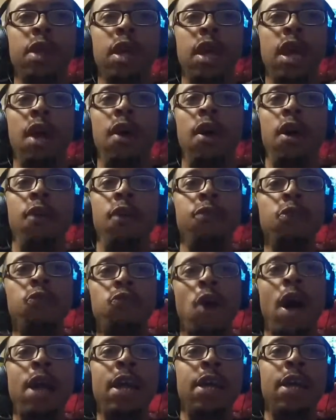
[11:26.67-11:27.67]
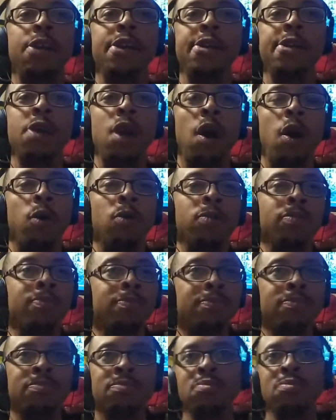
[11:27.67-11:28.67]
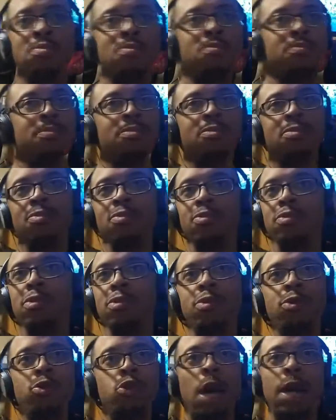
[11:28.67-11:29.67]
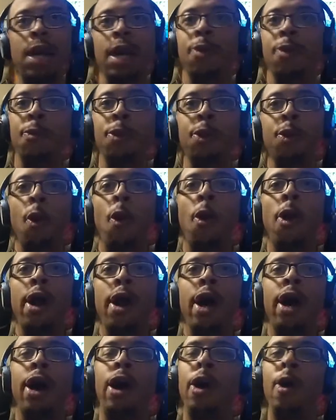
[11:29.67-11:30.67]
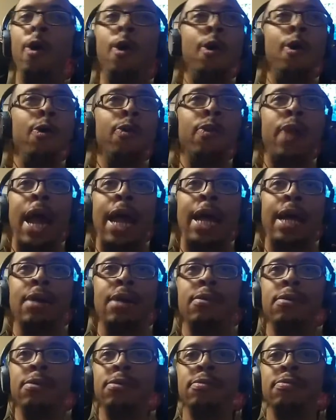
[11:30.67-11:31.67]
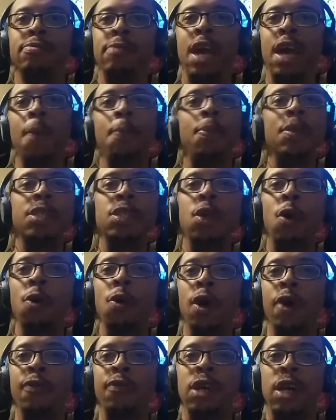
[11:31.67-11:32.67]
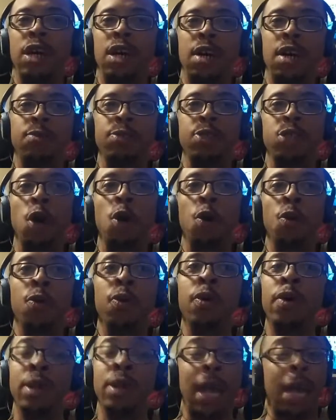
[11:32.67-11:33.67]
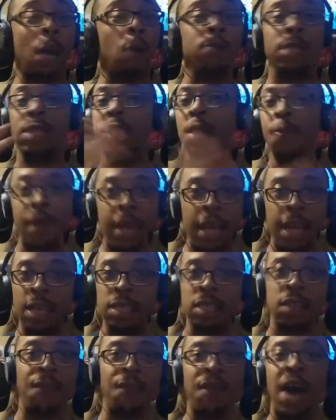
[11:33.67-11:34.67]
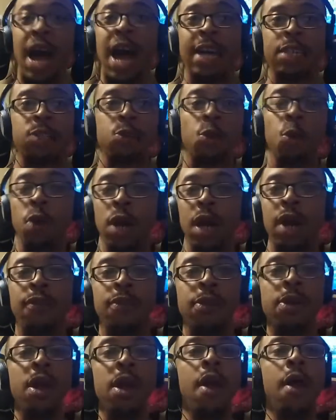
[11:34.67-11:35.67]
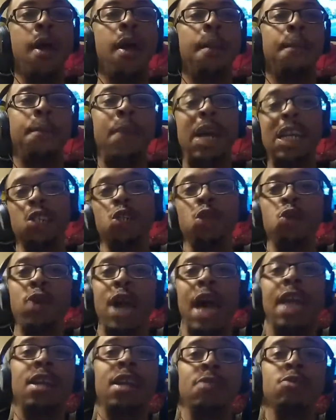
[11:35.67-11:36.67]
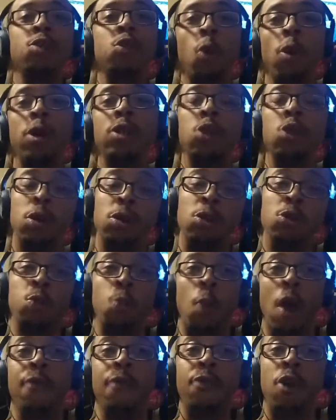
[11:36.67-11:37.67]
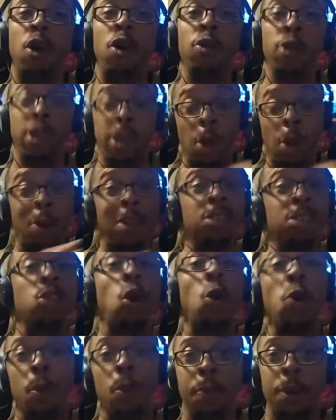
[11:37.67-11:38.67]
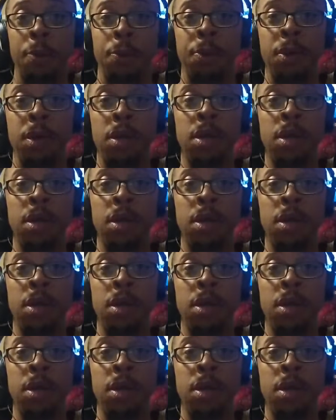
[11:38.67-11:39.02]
if you're trying to, you know, trying to record a whole like episode of a um, show like on CBS or Fox or whatever, make sure you got enough storage on your smartphone, your internal memory